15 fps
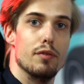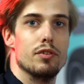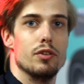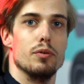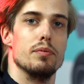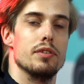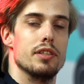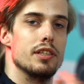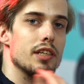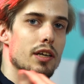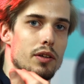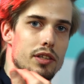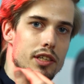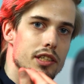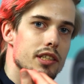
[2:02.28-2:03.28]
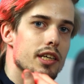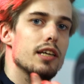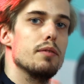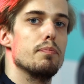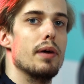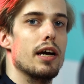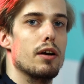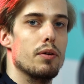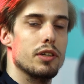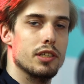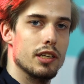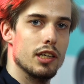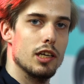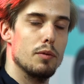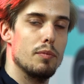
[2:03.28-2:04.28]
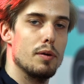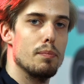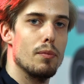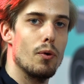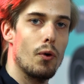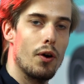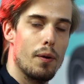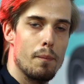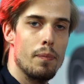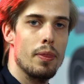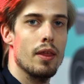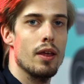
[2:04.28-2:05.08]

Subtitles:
have to tilt the seat backwards a little bit more,